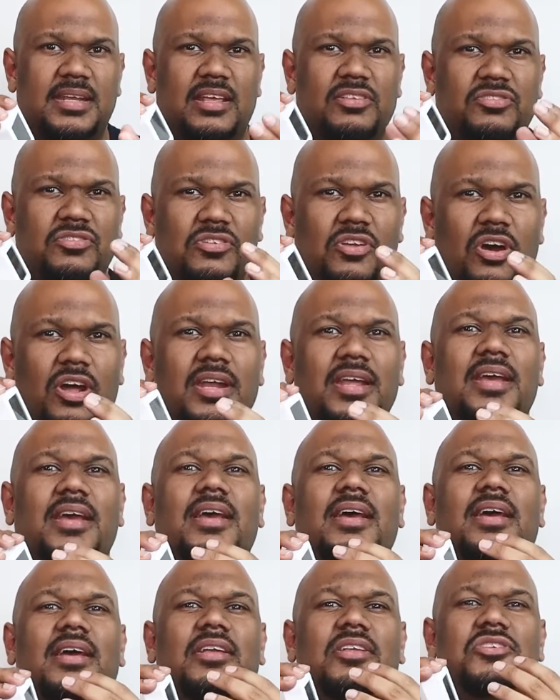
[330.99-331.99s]
It does
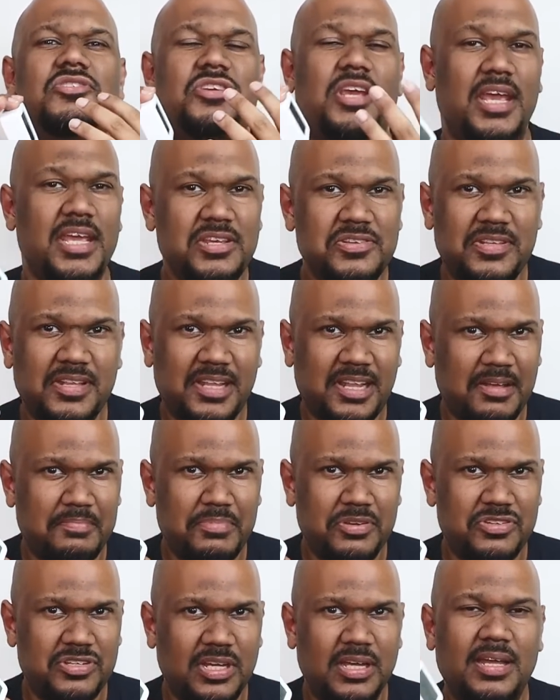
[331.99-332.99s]
not change the
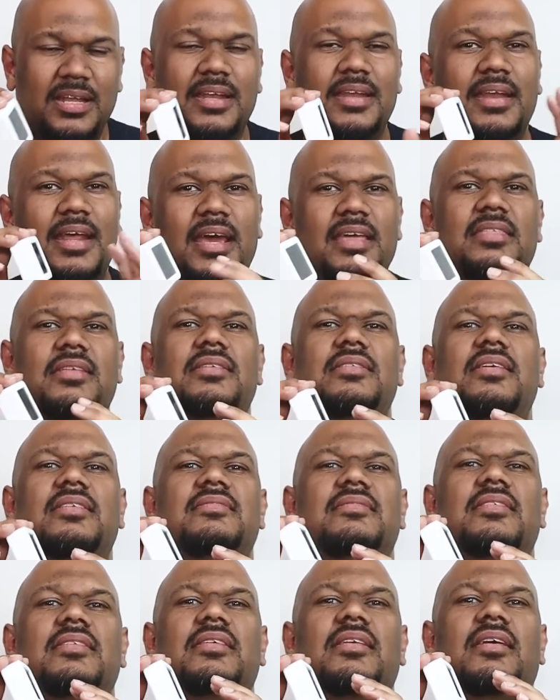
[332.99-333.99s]
temperature, neither
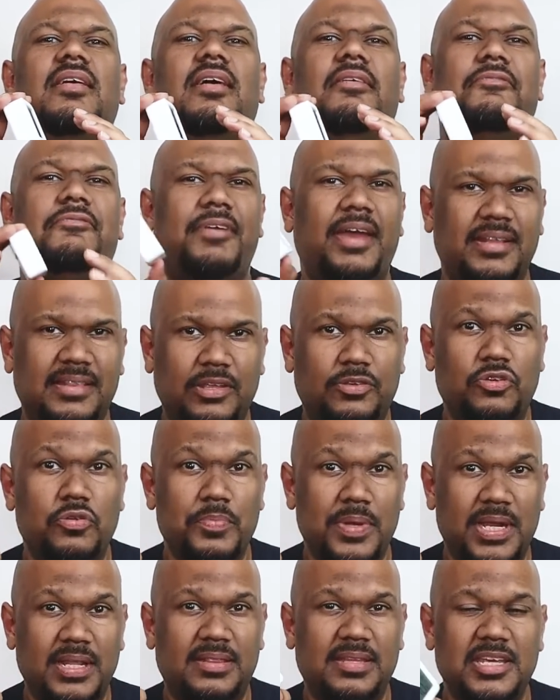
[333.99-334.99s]
does it affect the
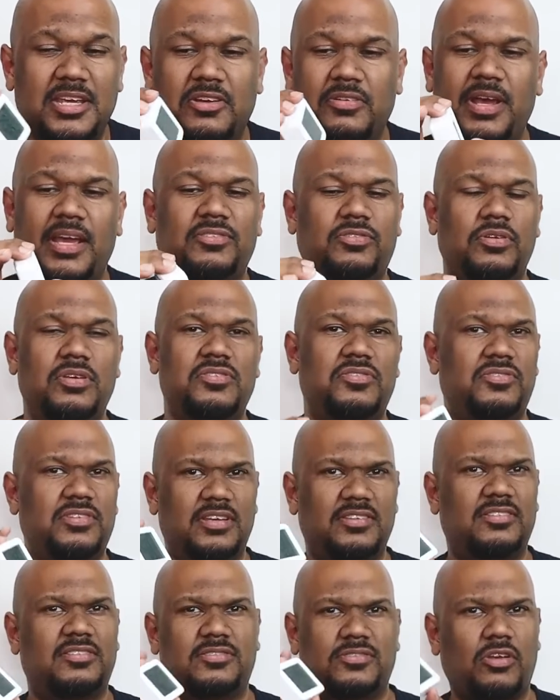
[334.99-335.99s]
humidity, right? So it's
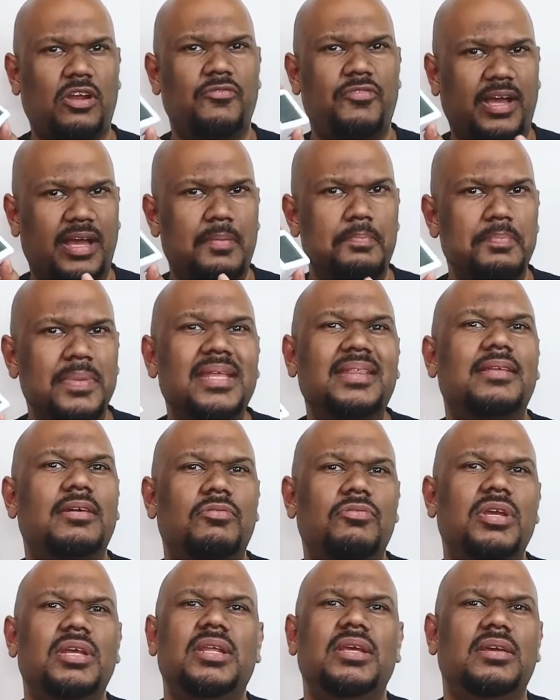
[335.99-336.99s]
just sort of like a
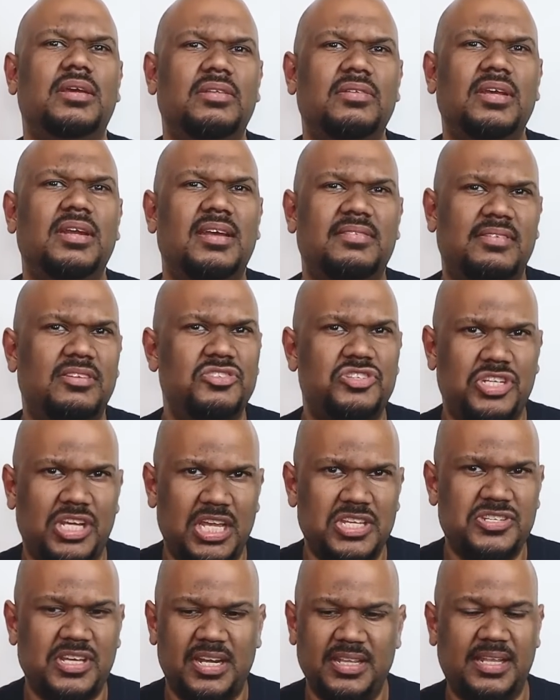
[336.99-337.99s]
meter reading. It doesn't
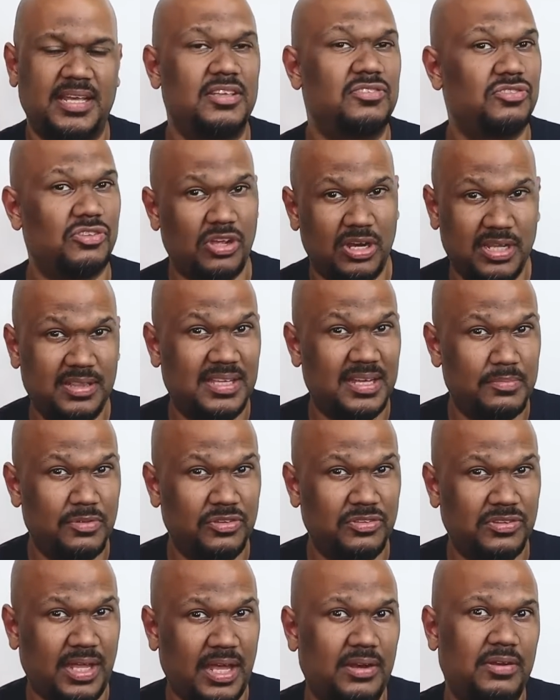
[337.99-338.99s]
change anything. It's not a
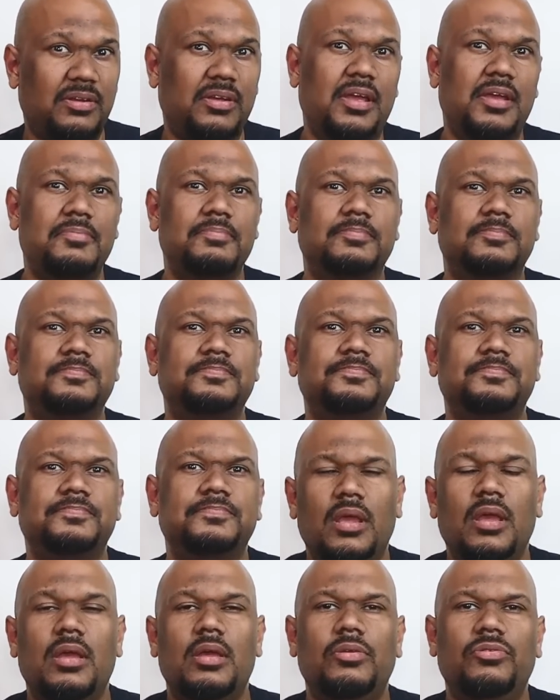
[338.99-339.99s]
thermostat, okay?
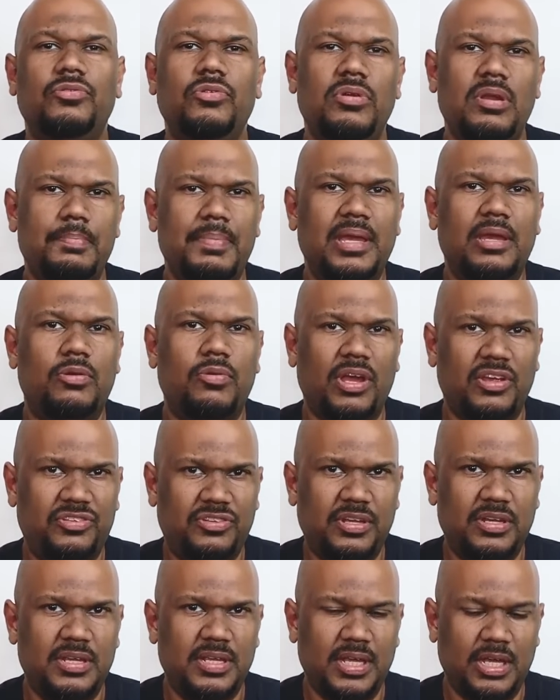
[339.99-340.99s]
So the big
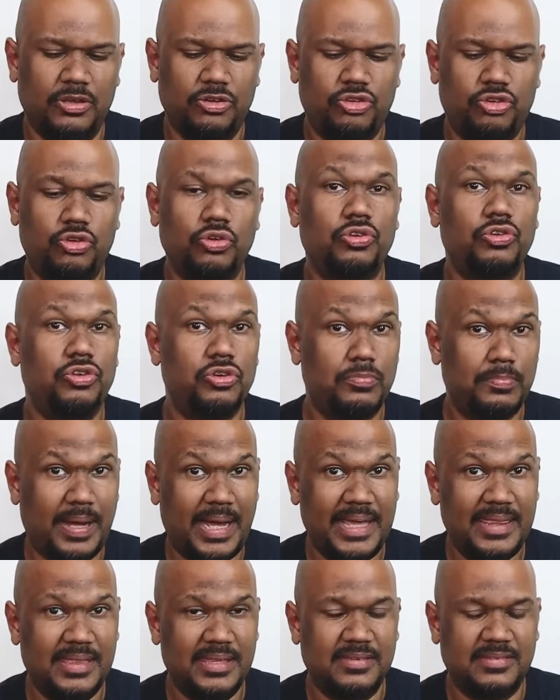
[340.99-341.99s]
question here, should you
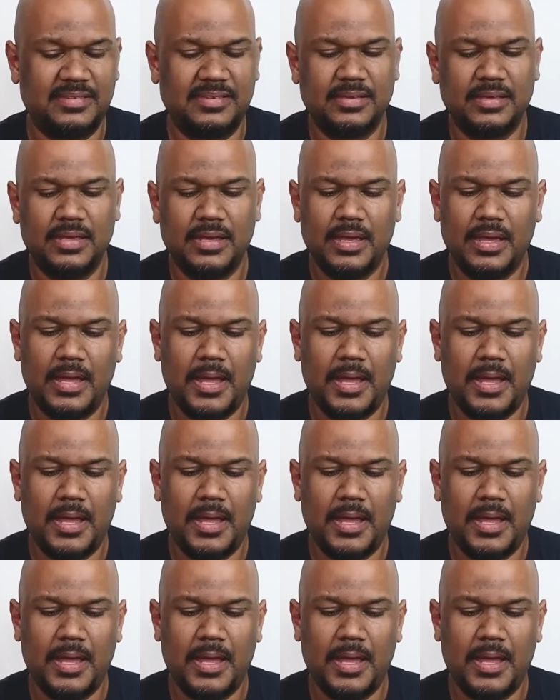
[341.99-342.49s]
buy this?